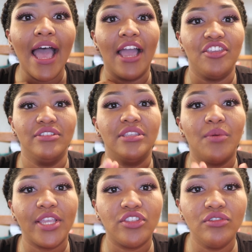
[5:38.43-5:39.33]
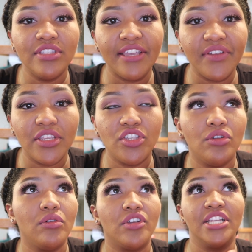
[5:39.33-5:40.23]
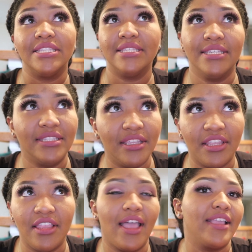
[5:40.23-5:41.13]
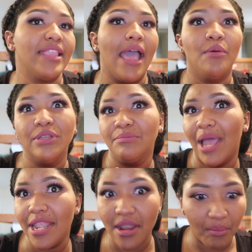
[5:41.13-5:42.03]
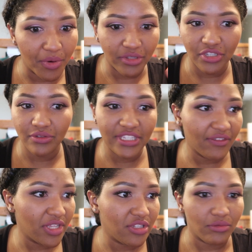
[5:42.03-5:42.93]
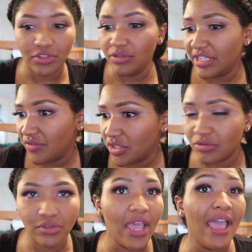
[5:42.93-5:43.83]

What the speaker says: I used to weigh 272 consistently. Like that was my number, 272, 272.